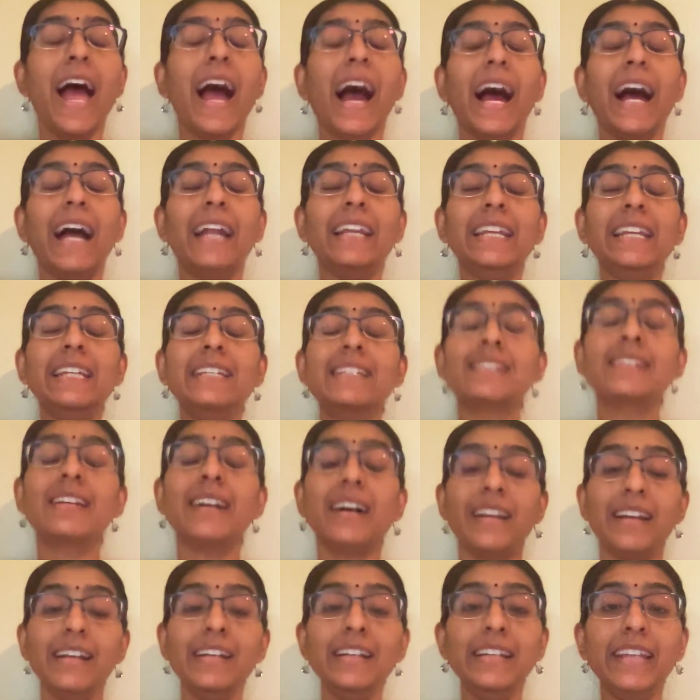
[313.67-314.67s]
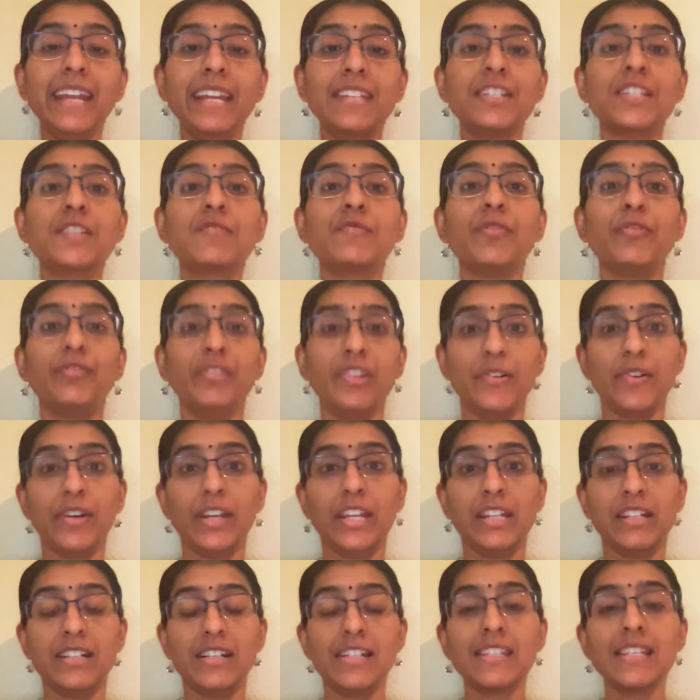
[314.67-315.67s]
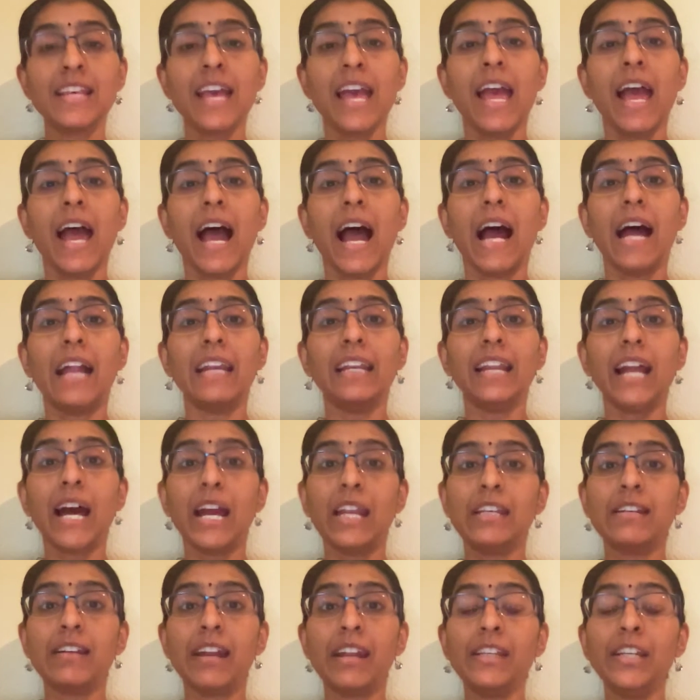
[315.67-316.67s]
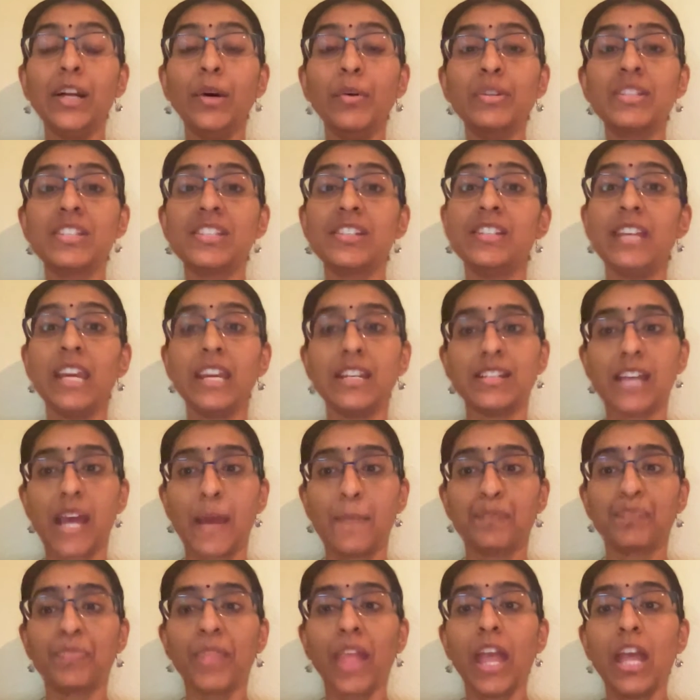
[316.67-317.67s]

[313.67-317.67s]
and his current age is 51 years, and right now it's daytime.